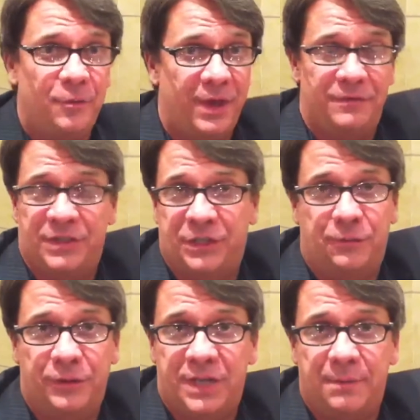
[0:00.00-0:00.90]
We have 6
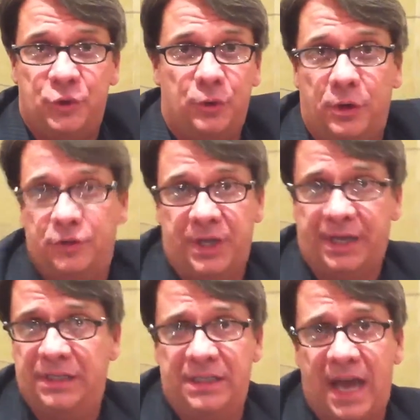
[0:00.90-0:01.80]
full-time jewelers that
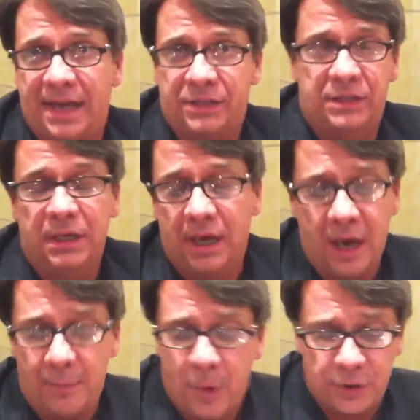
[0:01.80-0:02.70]
can size
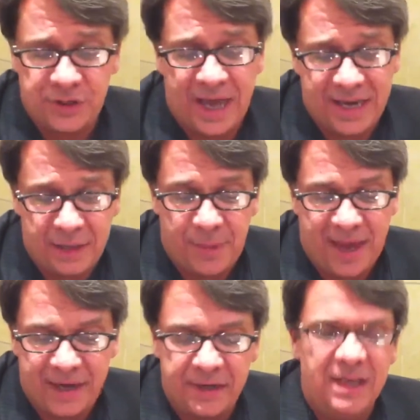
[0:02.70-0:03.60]
most any
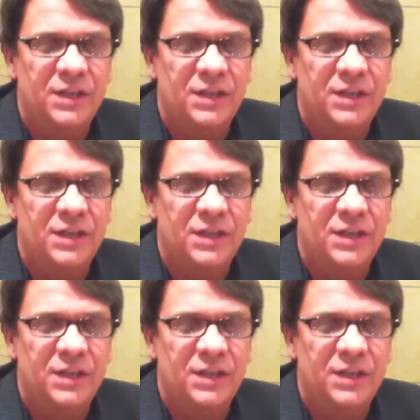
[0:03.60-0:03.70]
band.